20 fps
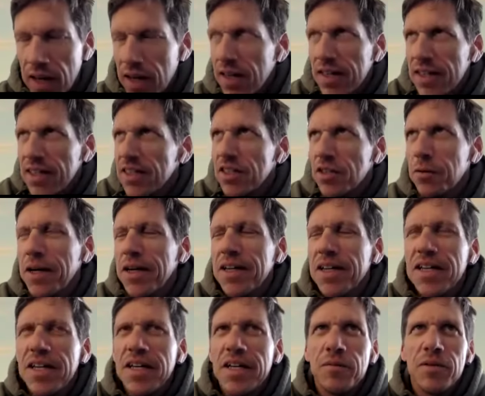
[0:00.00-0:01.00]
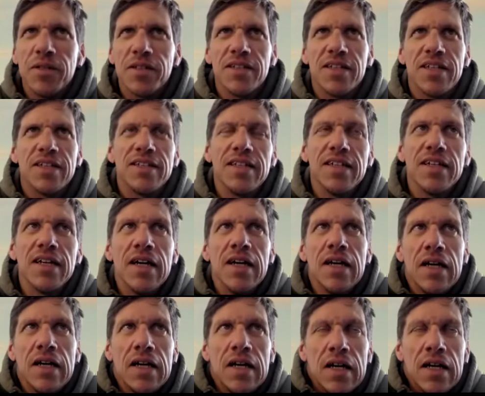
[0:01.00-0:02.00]
20 animals? And I think,
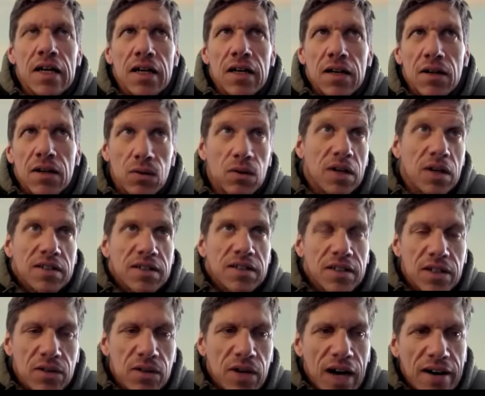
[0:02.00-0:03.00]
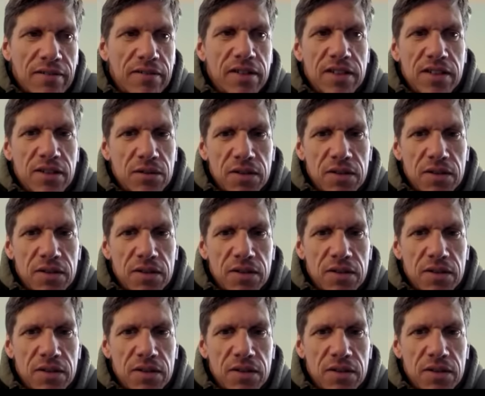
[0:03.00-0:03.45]
or hundreds or